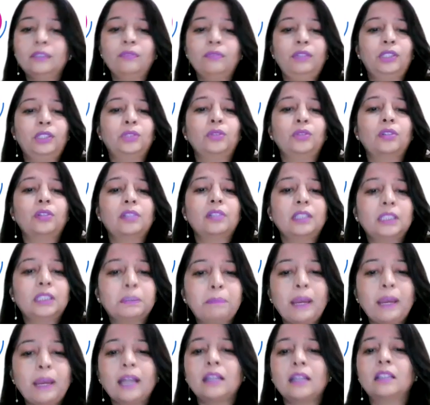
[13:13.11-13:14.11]
We should
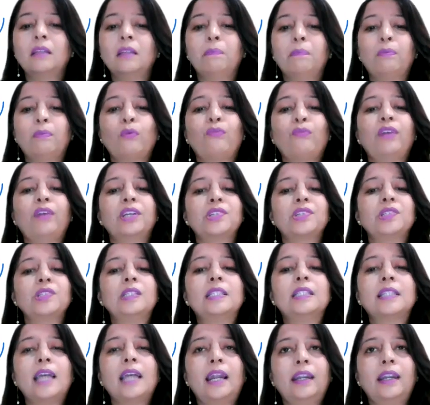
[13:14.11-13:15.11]
respect the
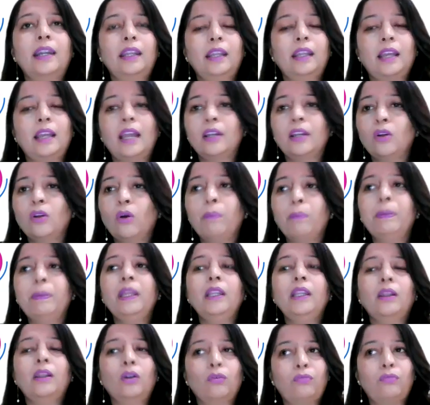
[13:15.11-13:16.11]
professional standing and
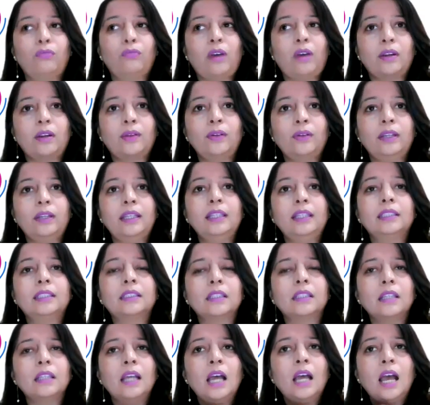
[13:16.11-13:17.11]
opinion of our
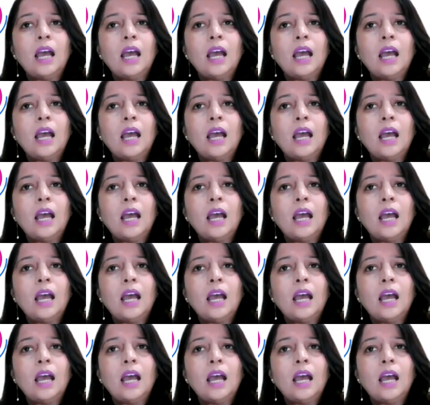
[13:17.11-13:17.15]
colleagues.